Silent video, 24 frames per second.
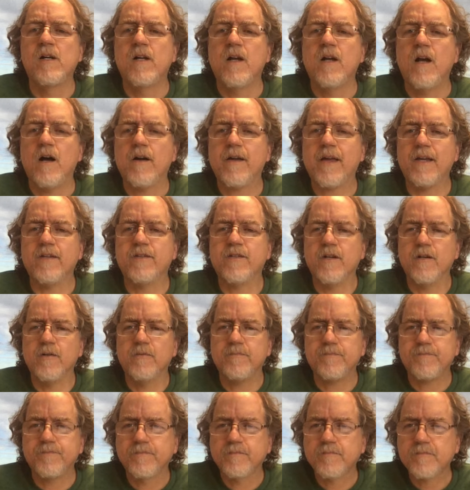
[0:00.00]
Okay, so
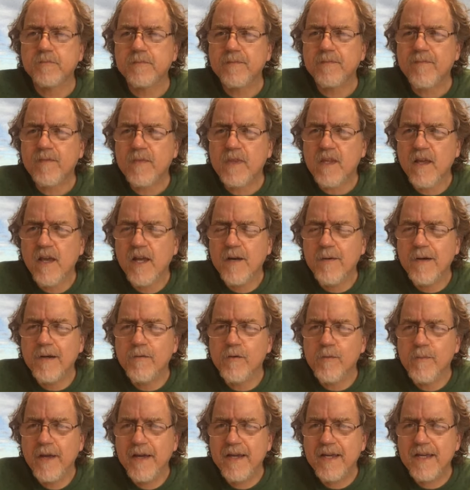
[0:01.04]
anyway, we're
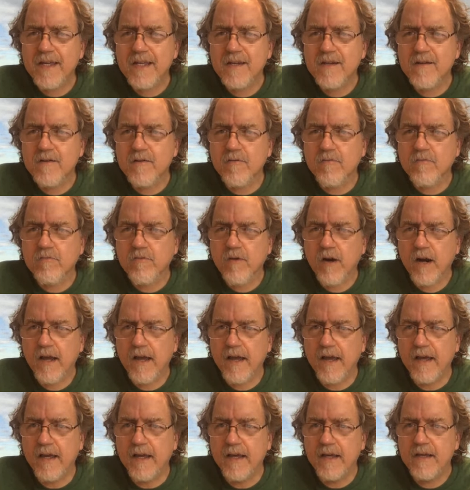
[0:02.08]
making an
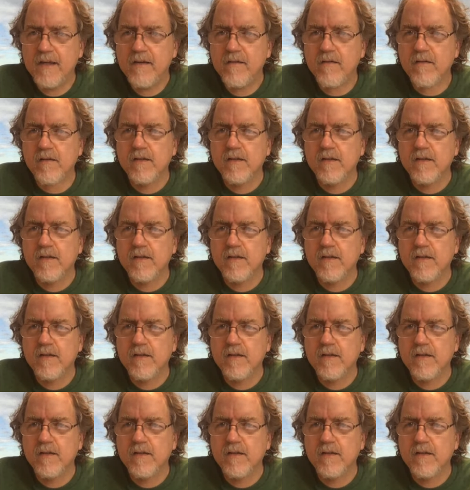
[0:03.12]
array